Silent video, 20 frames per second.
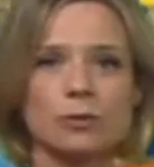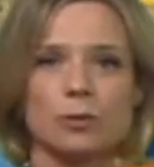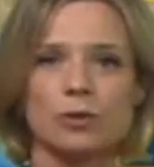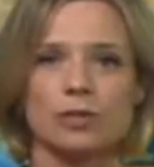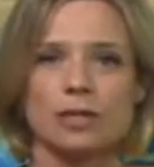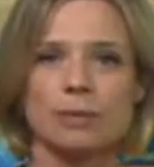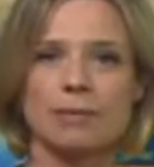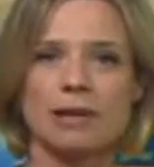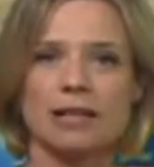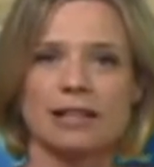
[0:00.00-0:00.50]

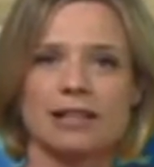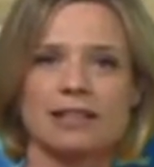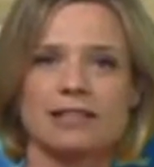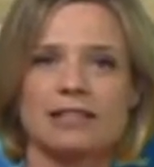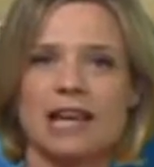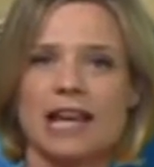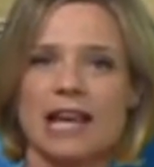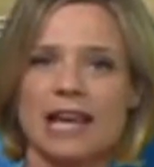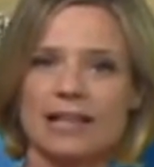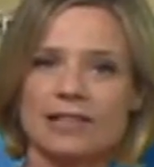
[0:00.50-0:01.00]
towards the Midlands,
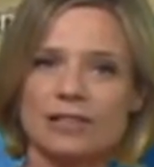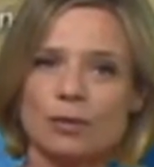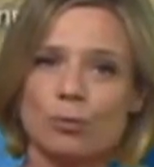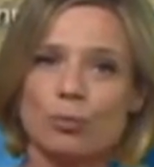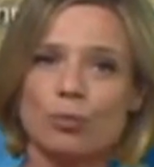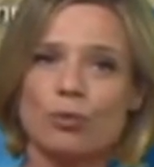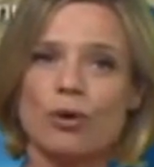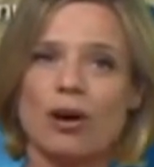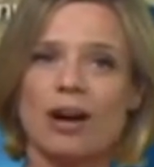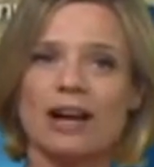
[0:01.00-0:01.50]
it's a
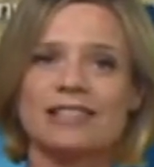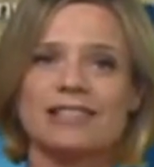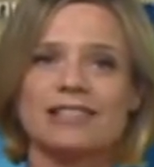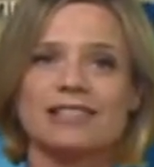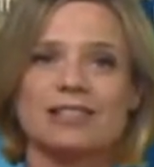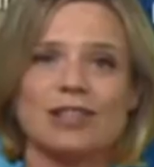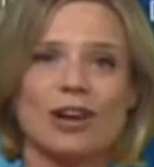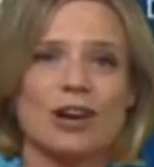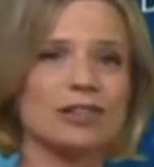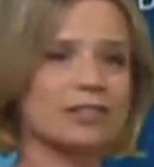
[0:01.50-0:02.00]
bright
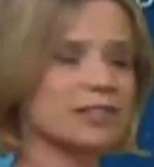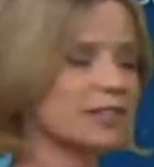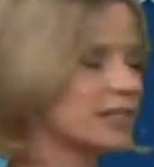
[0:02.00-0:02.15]
start